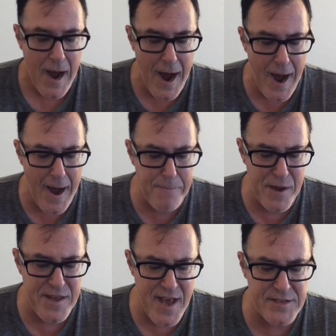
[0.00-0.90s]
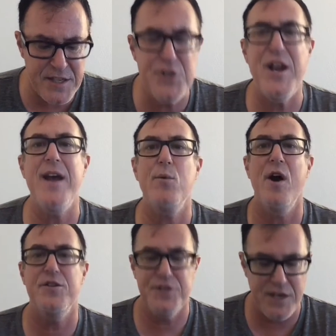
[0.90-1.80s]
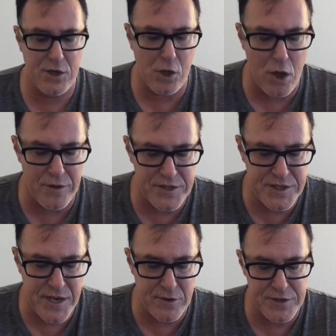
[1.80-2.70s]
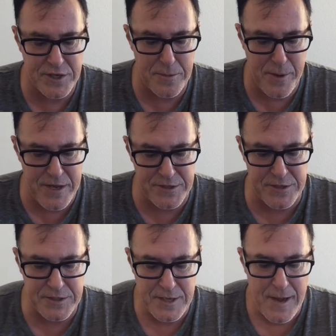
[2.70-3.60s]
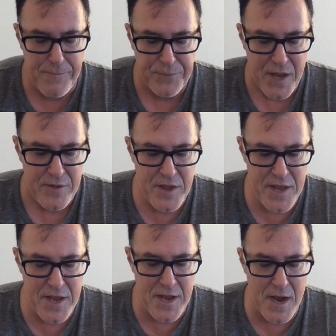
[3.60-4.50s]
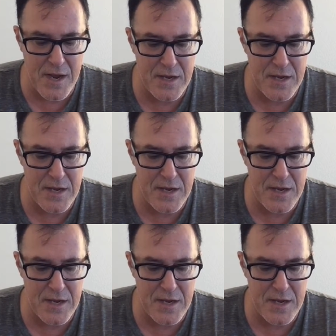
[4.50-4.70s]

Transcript: But yes, the Jaguars did claw the Steelers into pieces. The